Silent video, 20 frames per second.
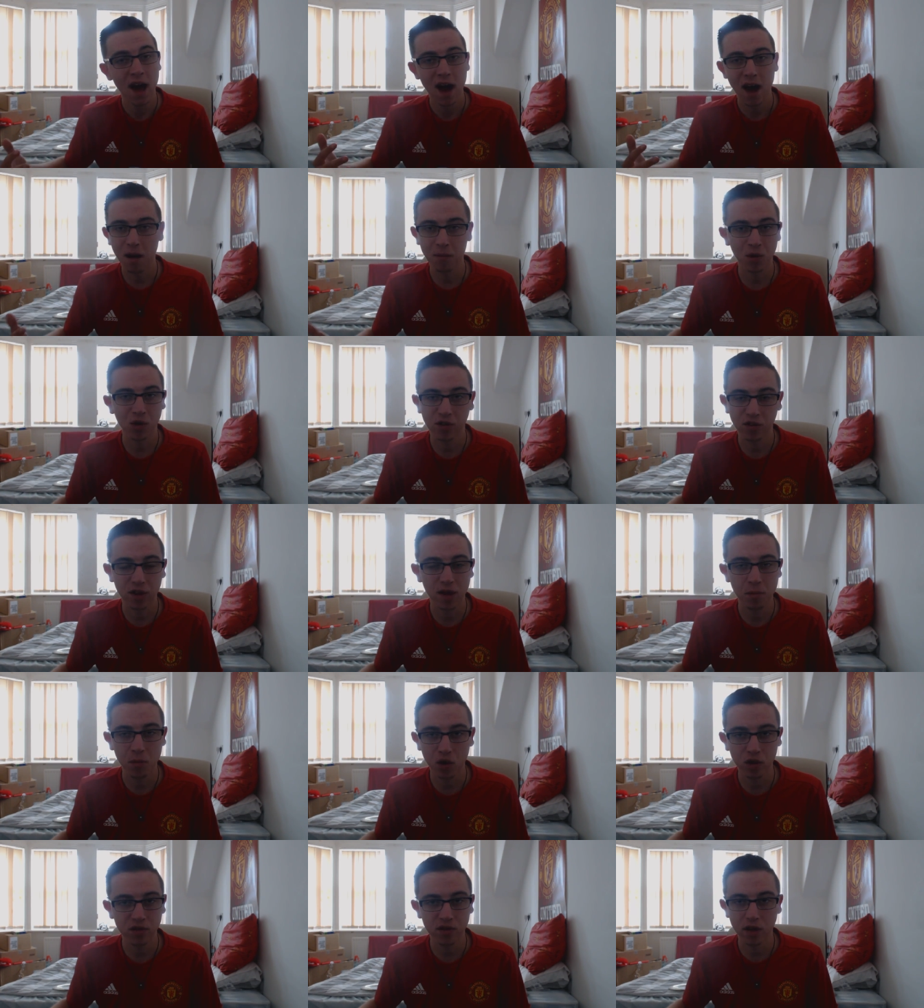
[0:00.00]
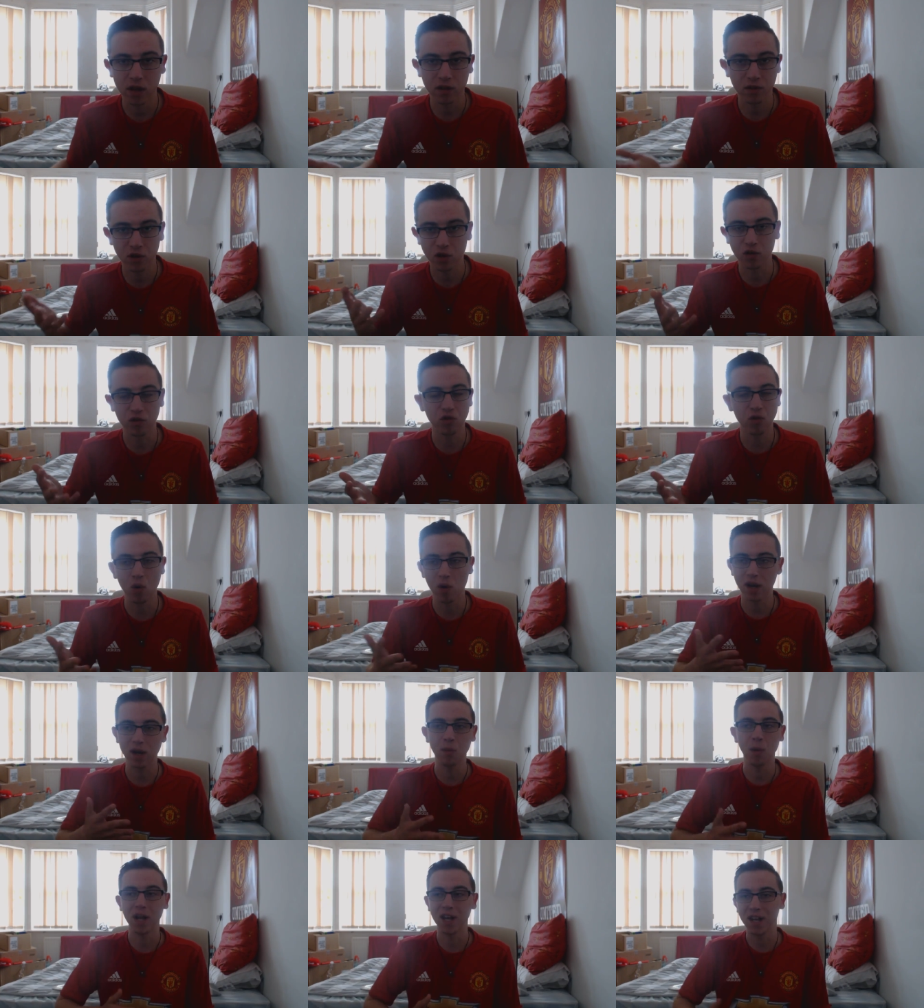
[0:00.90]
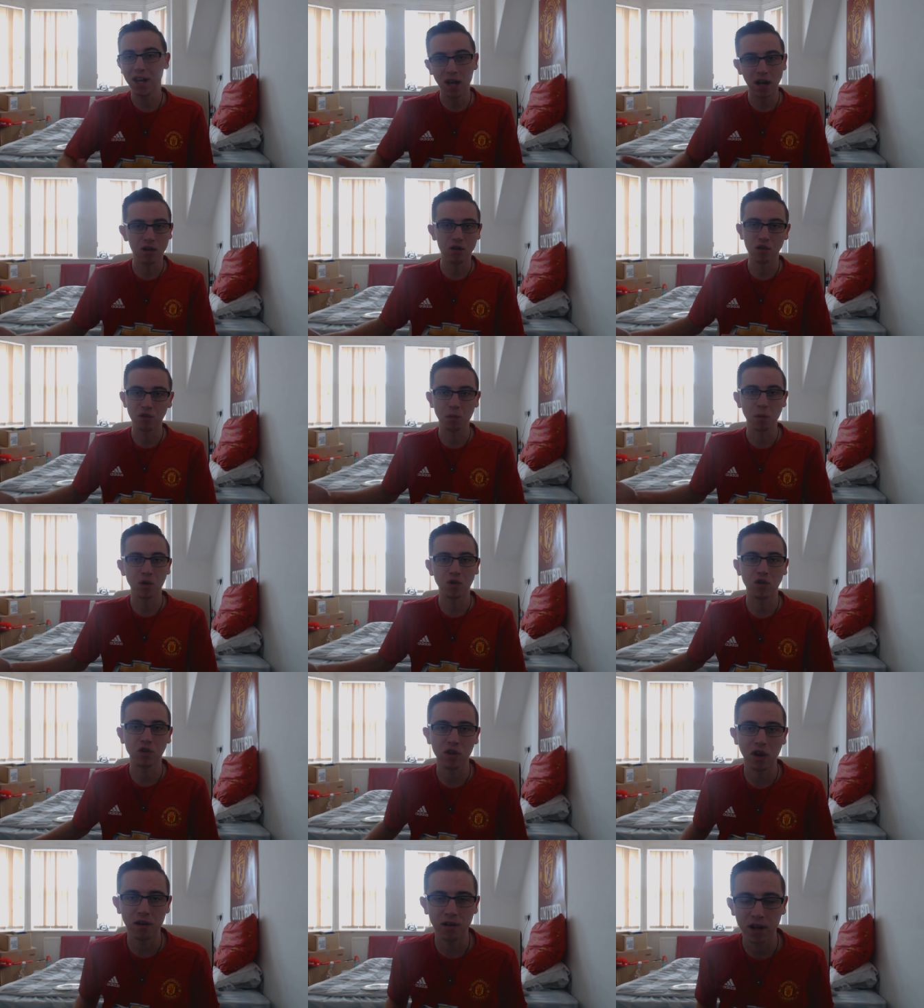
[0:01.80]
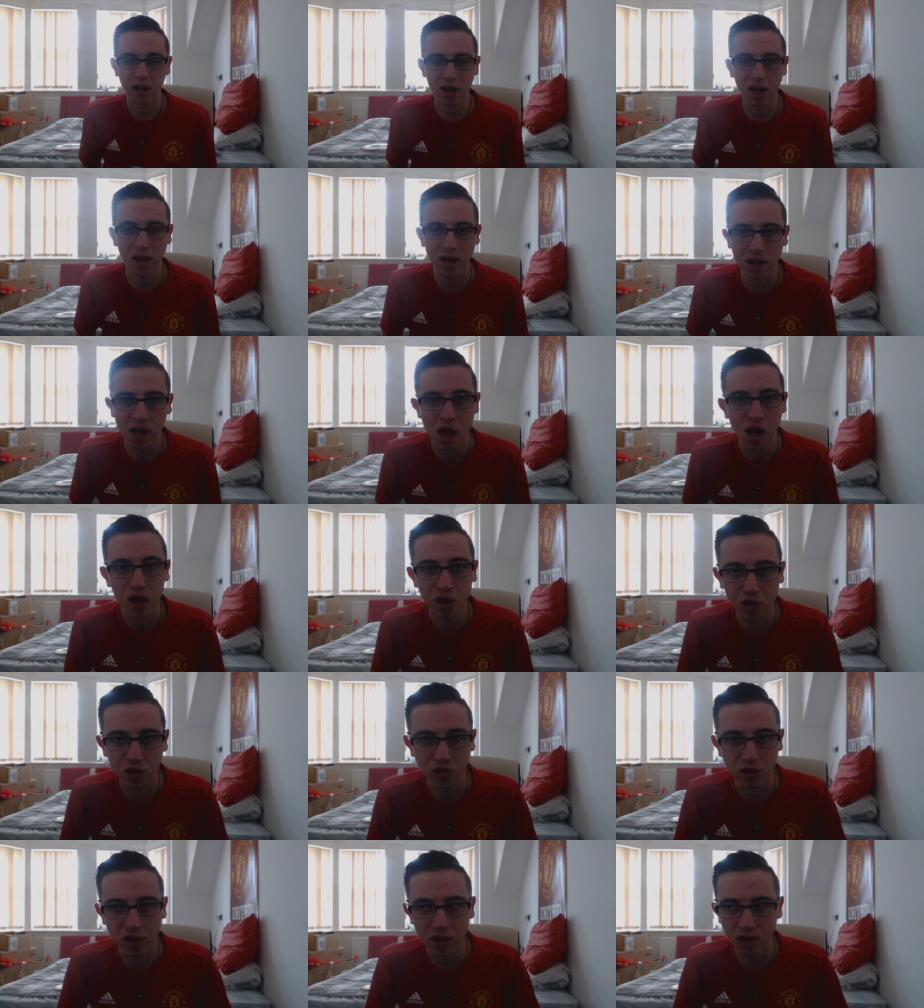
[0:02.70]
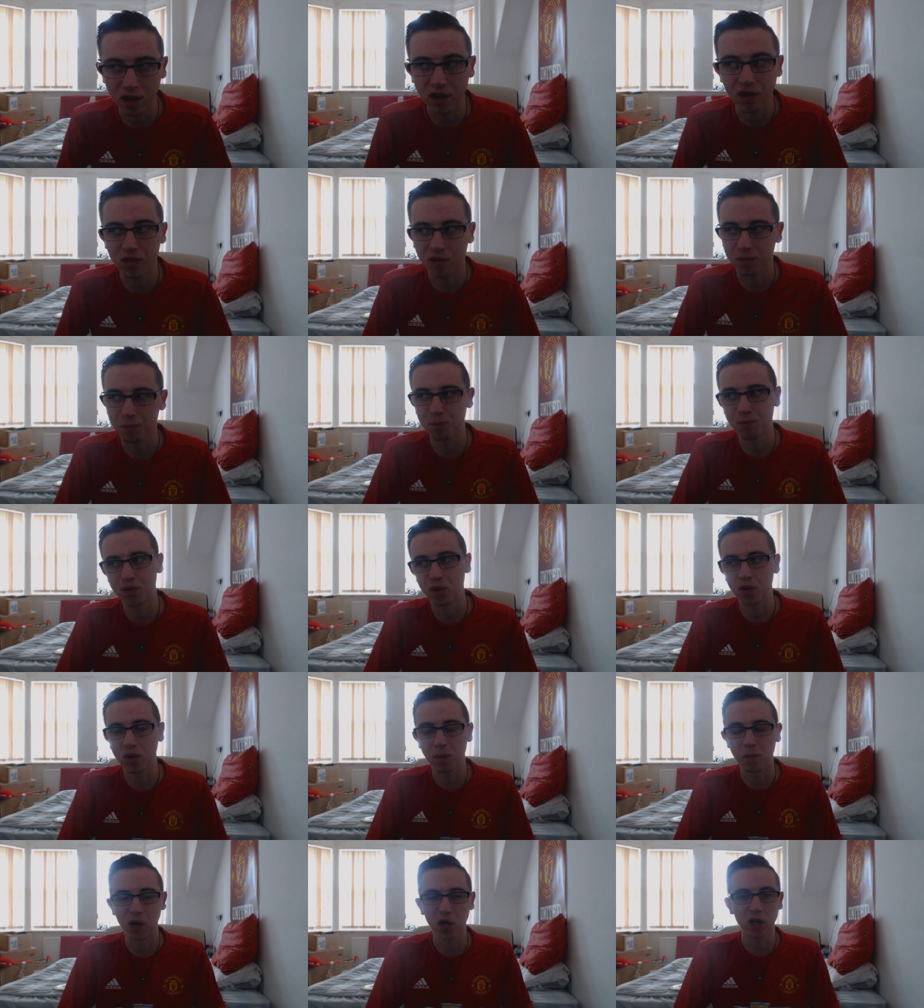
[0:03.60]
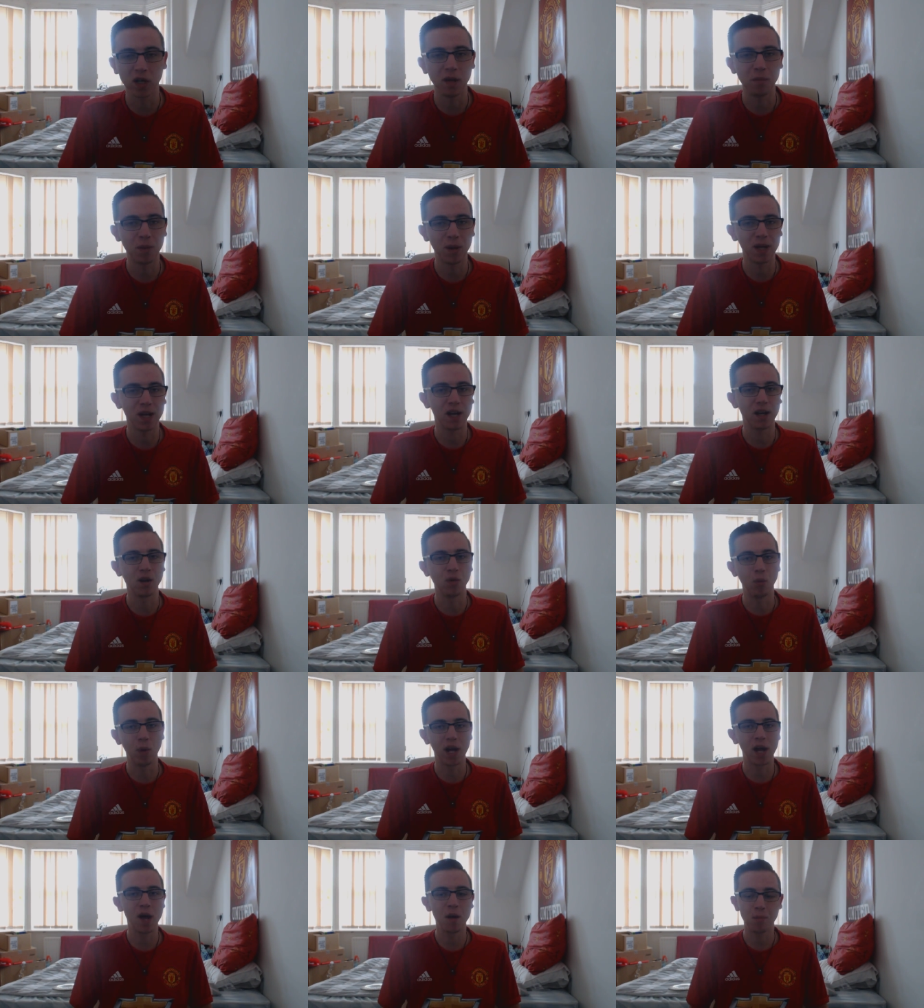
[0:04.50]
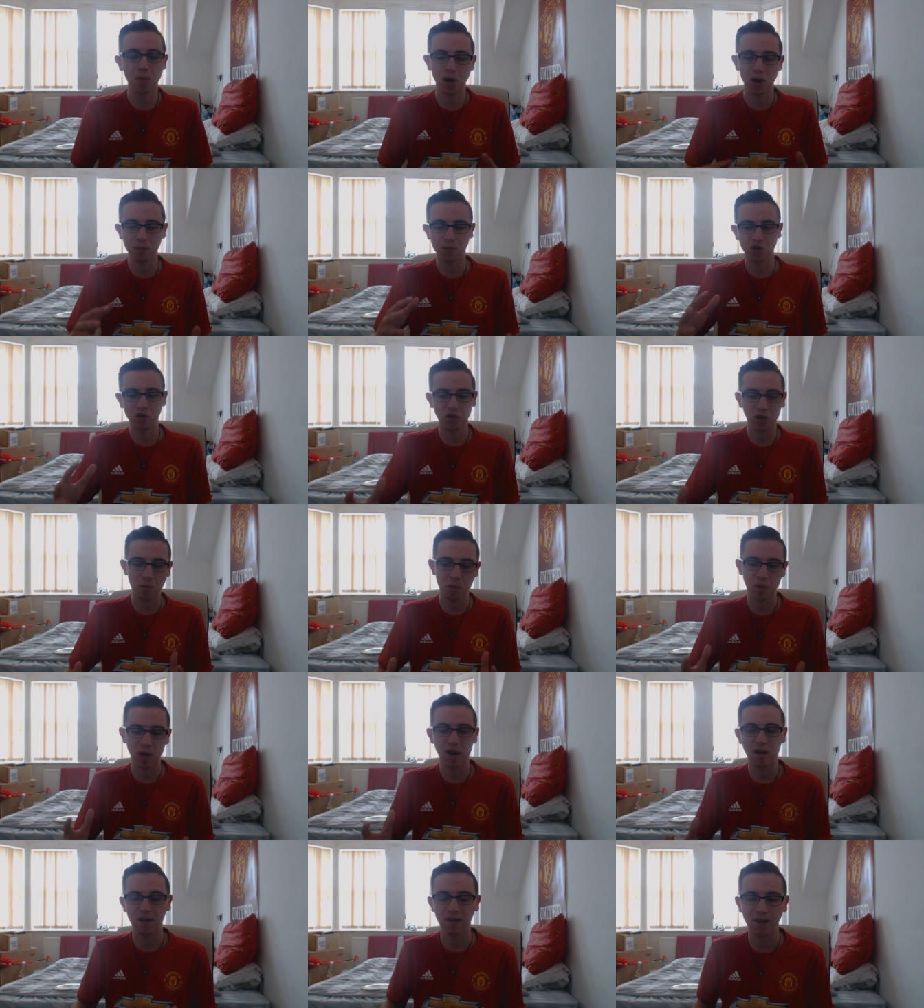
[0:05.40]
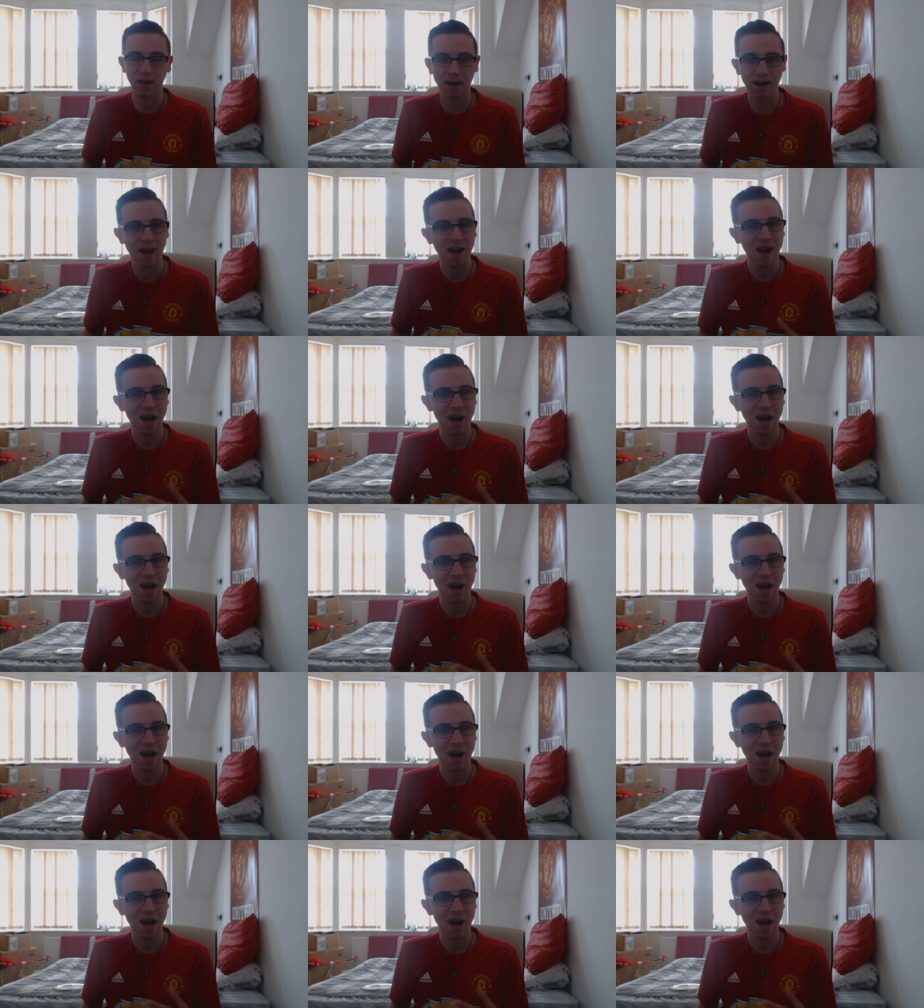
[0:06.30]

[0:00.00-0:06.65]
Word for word: I'm not saying Martial's going to score anywhere near as much as Harry Kane, because he, he's predominantly playing in a winger, but I'm just comparing that.